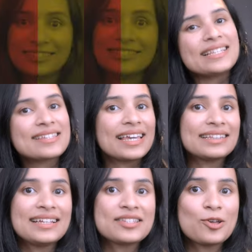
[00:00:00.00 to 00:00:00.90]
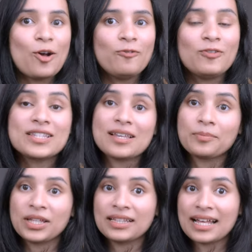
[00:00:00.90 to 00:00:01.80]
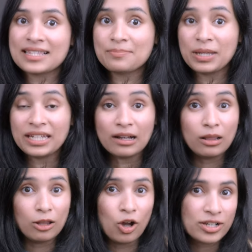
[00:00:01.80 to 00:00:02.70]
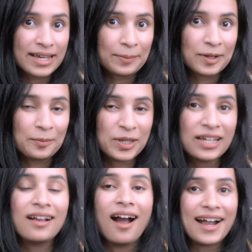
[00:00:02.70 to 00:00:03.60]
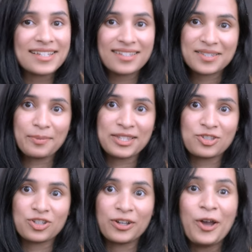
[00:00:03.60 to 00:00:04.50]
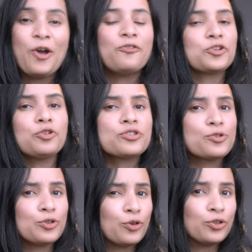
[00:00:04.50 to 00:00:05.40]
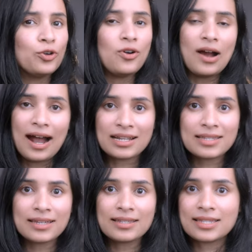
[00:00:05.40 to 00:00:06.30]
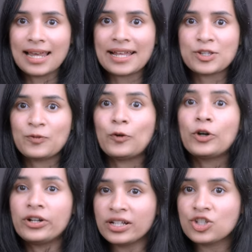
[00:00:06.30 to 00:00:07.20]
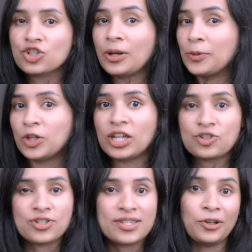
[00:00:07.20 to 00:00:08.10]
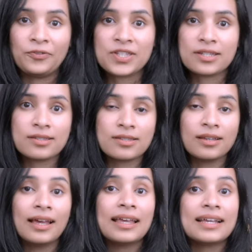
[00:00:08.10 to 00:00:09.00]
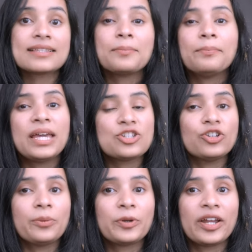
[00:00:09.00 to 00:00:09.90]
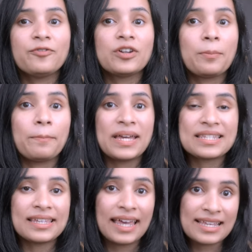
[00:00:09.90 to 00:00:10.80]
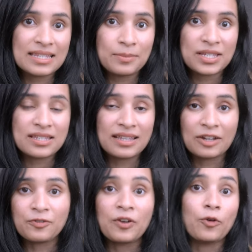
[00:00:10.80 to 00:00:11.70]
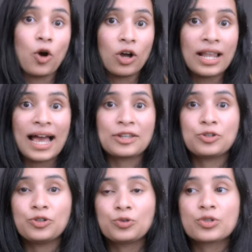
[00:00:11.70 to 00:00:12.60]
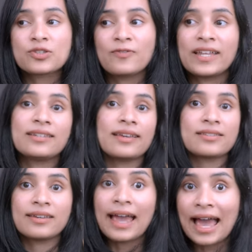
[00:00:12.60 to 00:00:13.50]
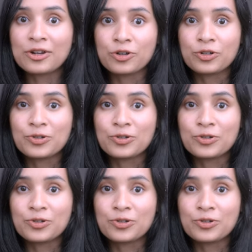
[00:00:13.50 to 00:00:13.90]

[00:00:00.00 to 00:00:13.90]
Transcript: Let's kick things off with something that's been a long time coming RCS messaging. For those who don't know, RCS stands for Rich Communication Services. It's a major upgrade from basic SMS that we have all had to use when texting Android